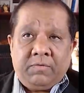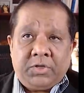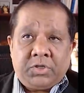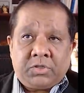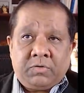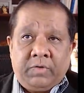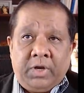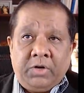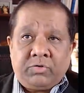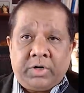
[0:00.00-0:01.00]
features of
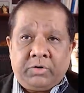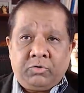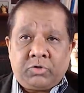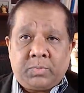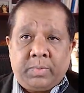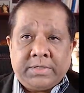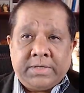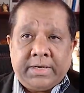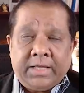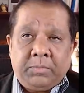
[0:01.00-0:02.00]
intra-root
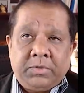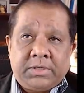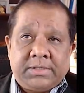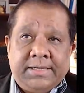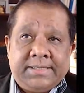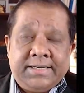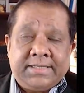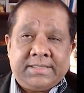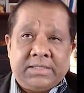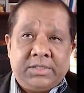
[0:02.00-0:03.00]
splitting. That means the
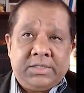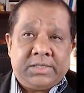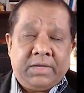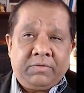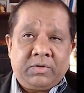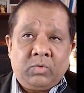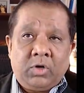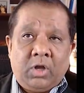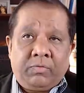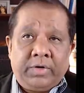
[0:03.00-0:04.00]
C6 and C7
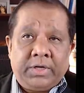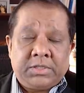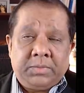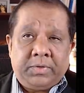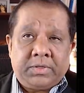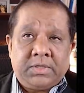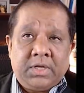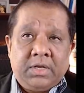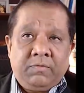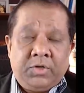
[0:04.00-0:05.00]
will often exhibit
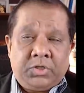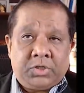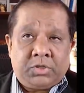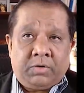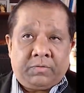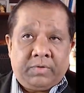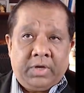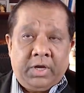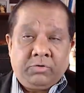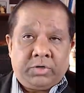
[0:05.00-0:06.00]
features of
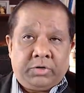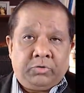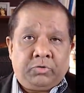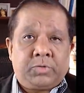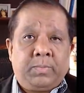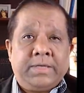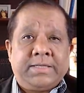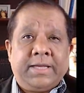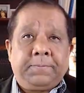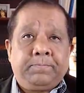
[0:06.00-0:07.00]
intra-root
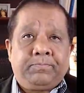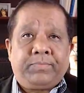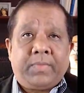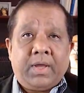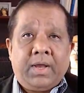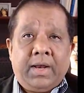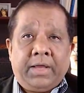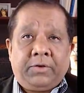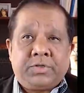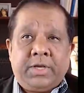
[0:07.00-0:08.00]
splitting,
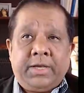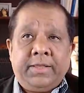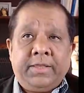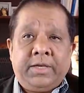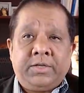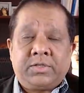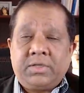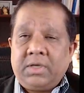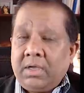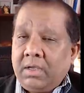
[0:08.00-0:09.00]
like you see in these